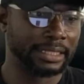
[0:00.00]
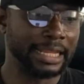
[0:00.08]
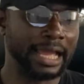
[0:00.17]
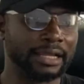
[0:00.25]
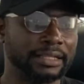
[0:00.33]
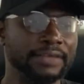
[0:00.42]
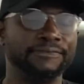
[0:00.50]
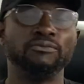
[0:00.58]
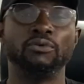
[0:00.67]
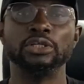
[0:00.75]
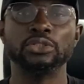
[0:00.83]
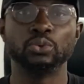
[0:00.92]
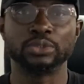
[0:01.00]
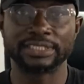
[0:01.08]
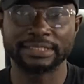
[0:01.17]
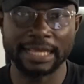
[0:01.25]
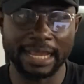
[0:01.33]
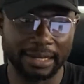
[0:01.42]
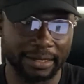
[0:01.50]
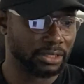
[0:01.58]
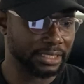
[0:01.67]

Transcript: Now if you want to sell,